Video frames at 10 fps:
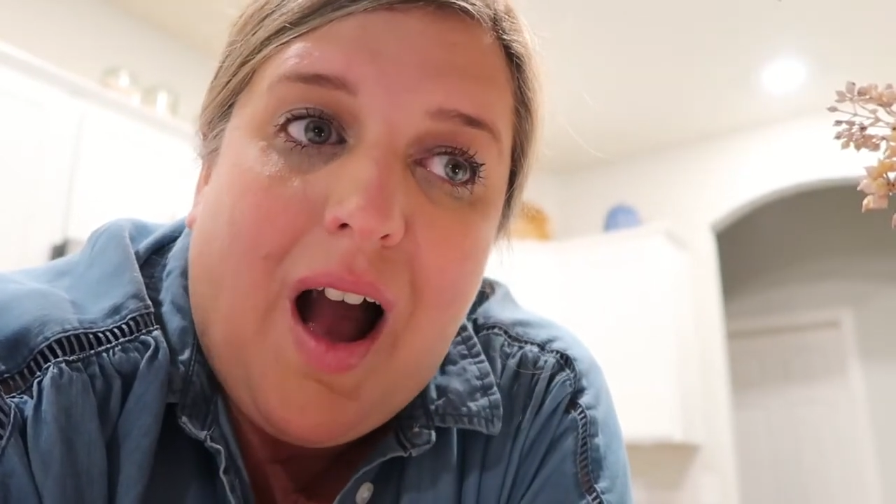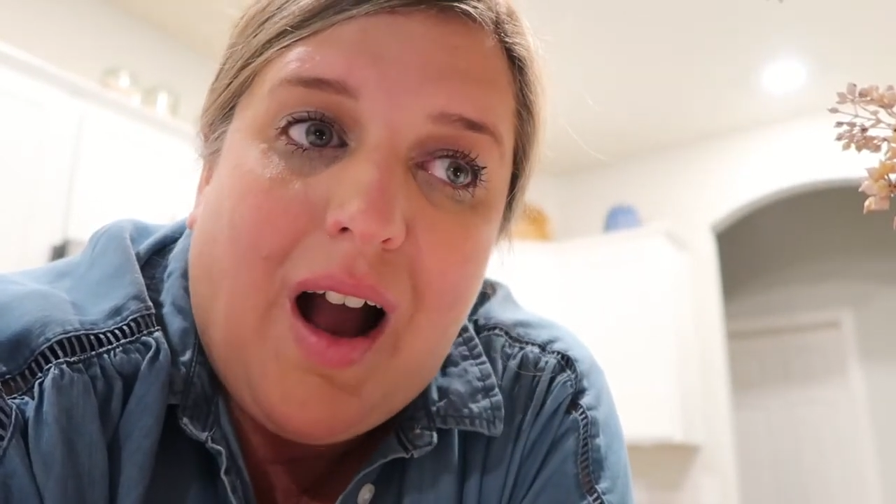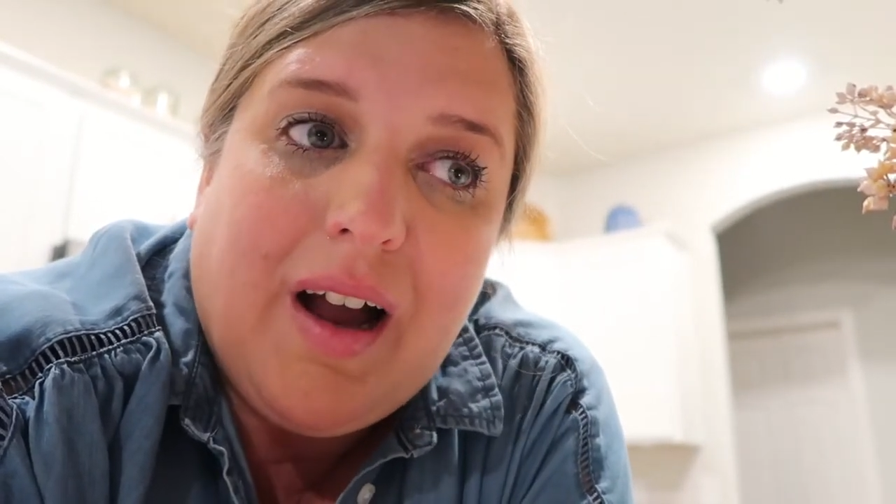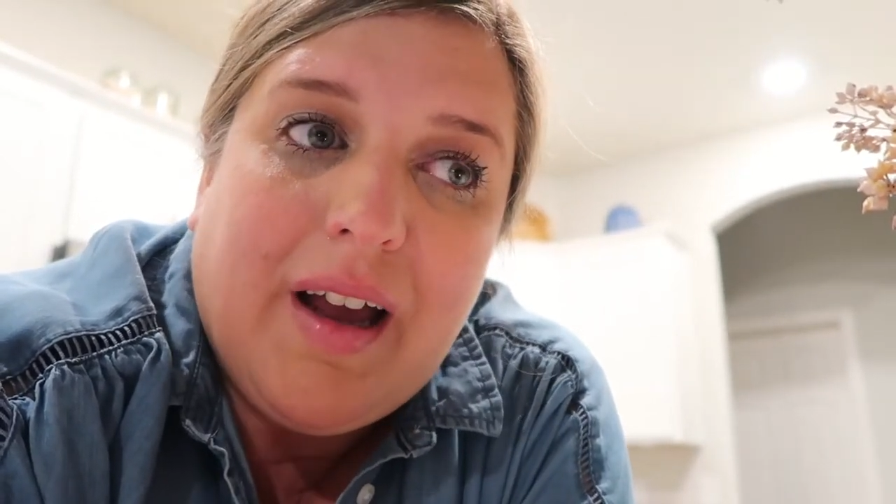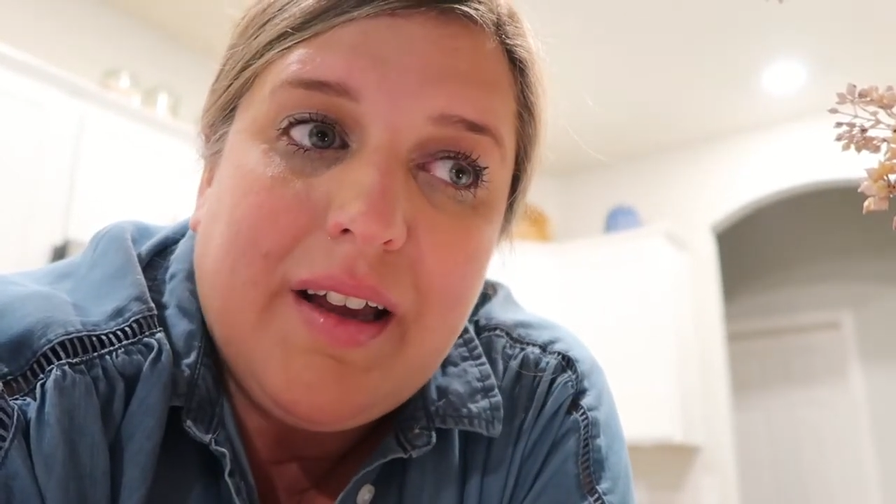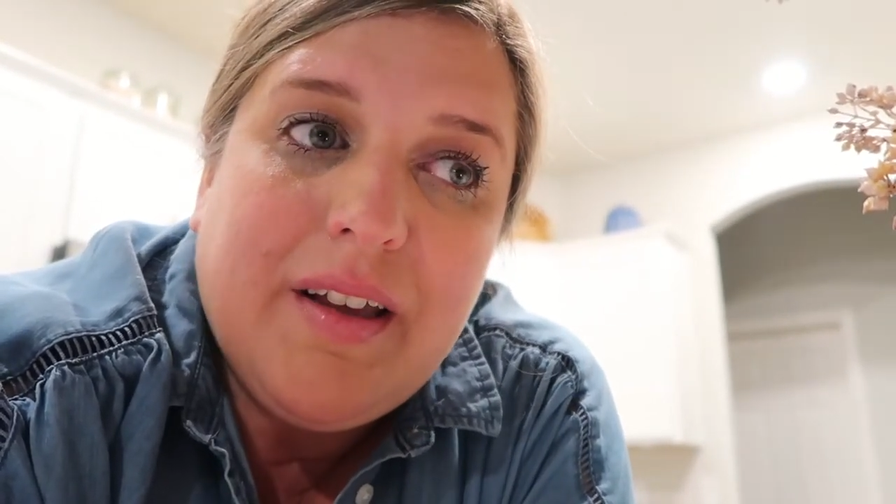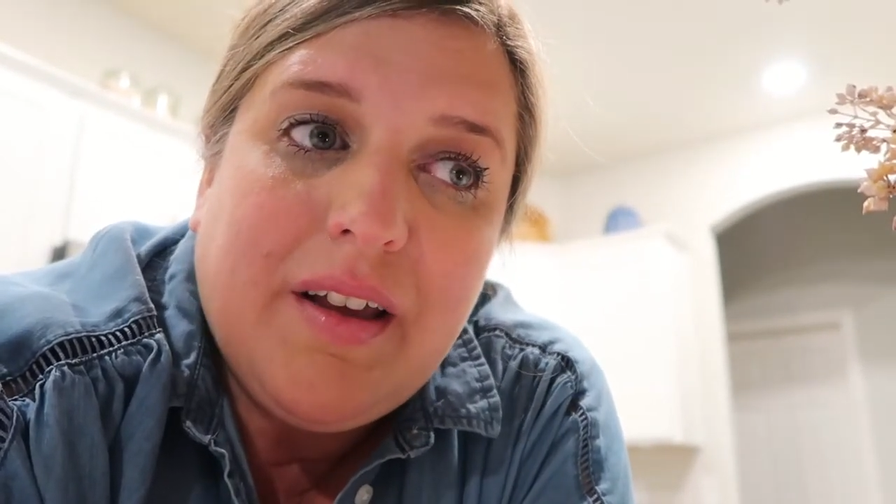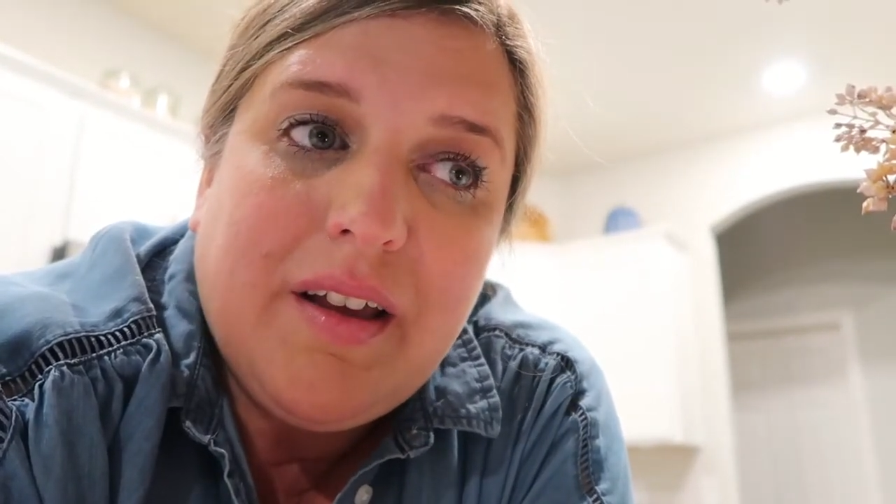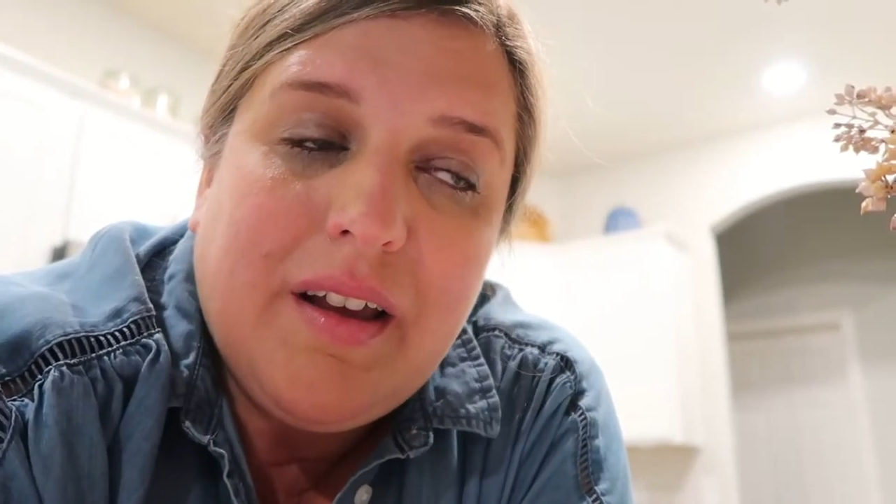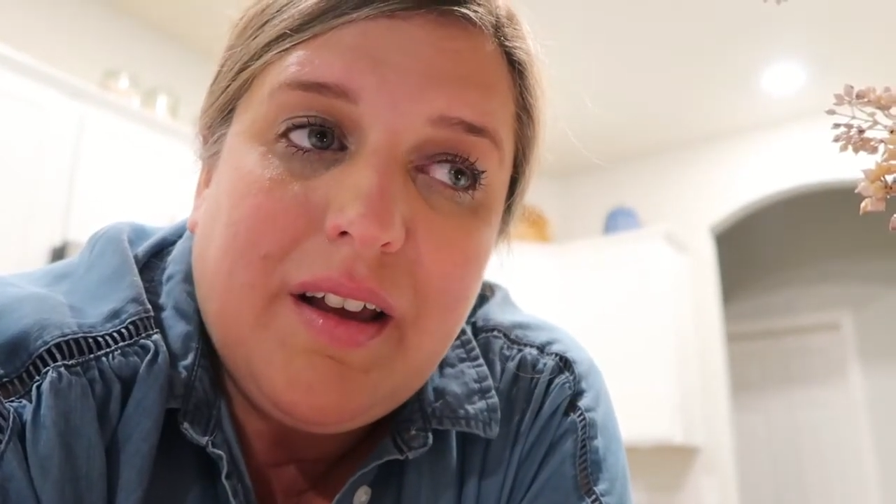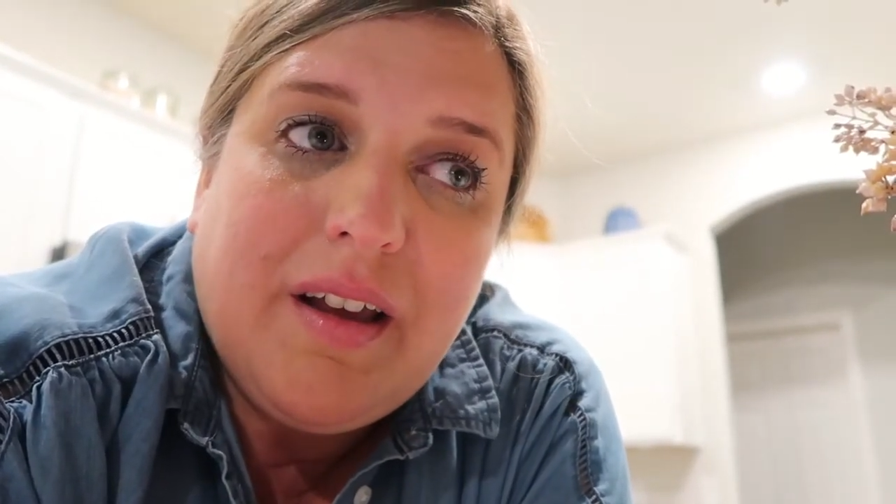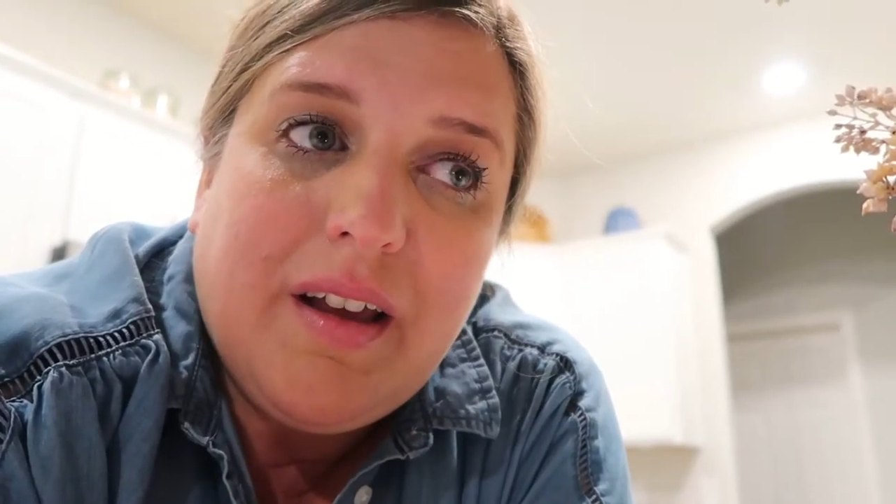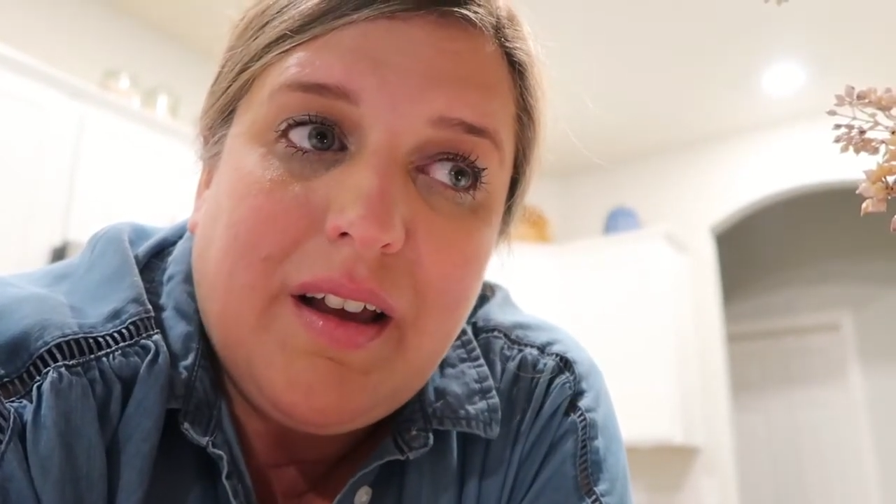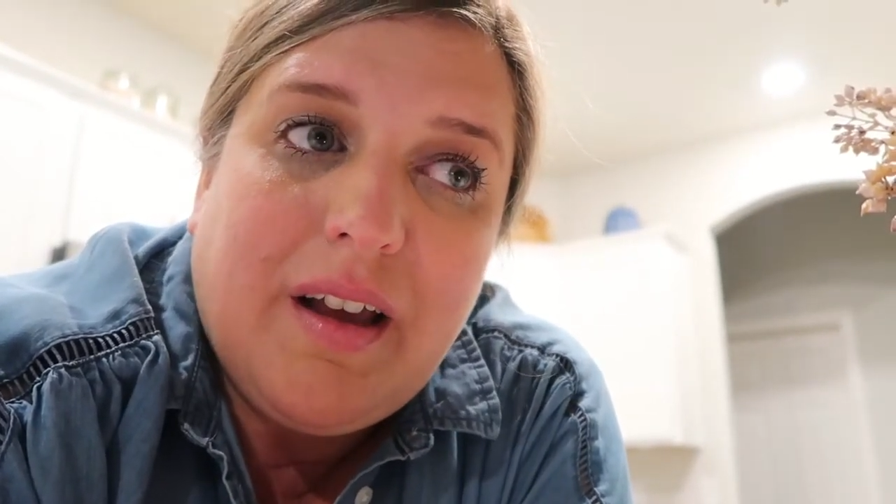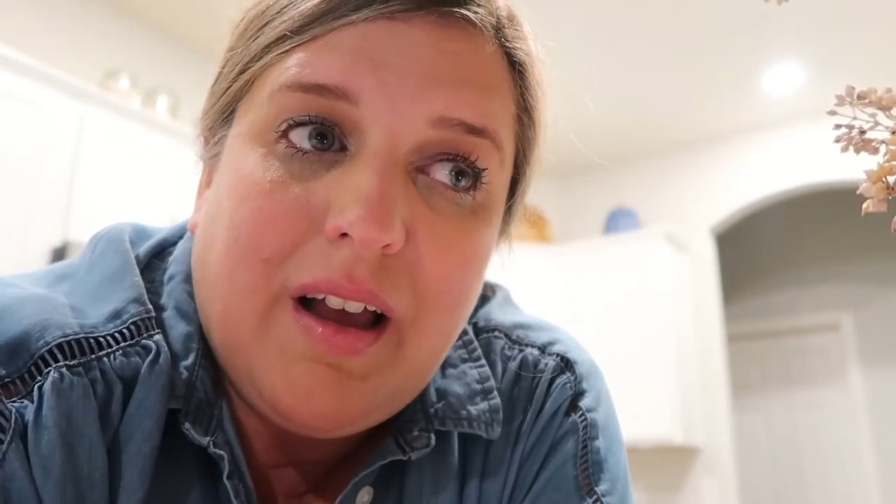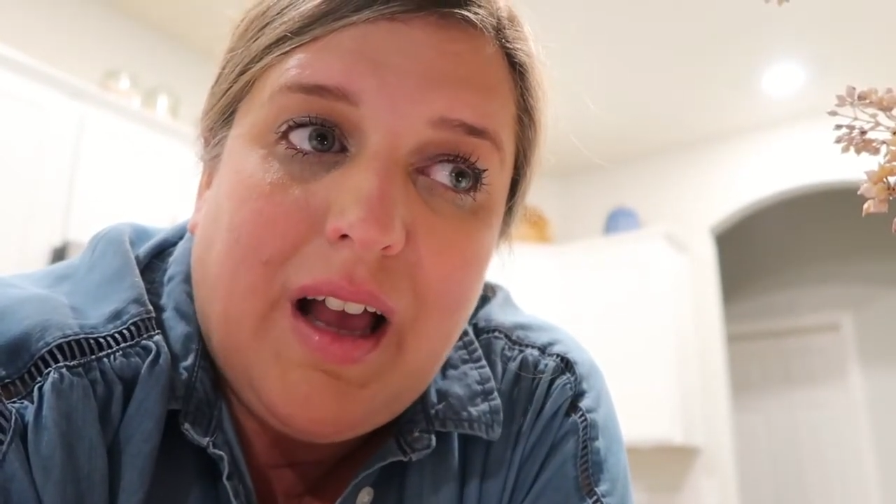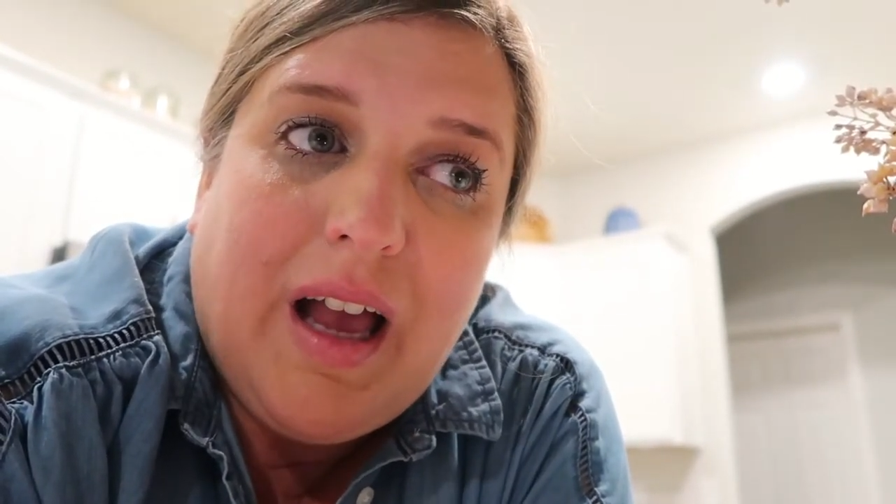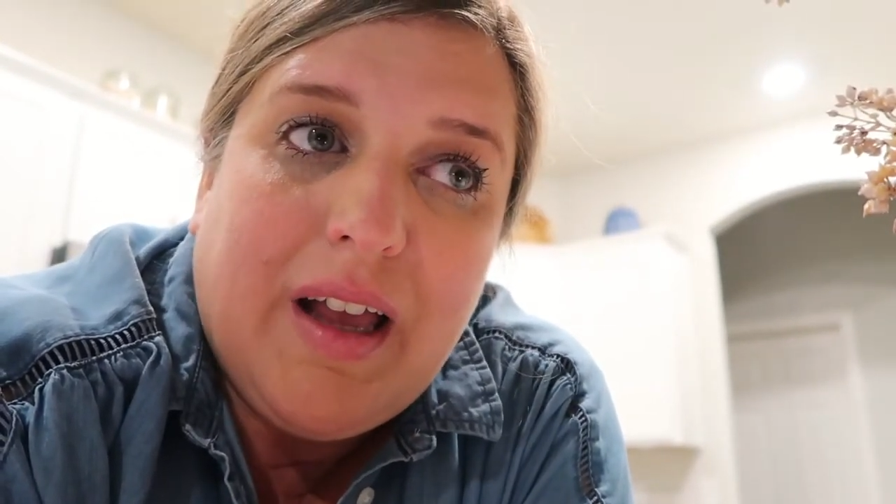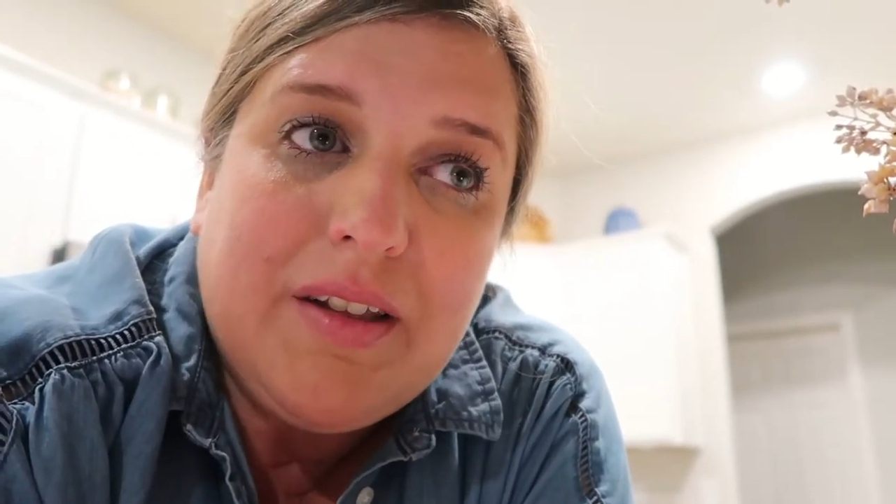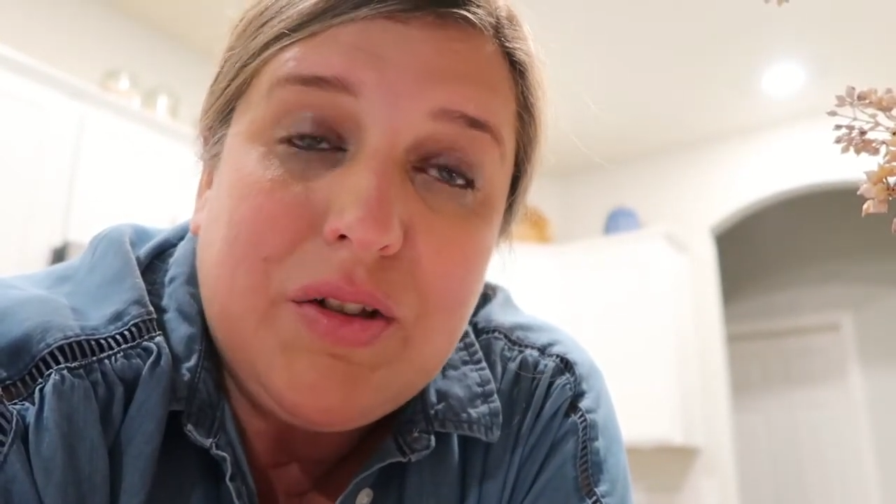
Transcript: I had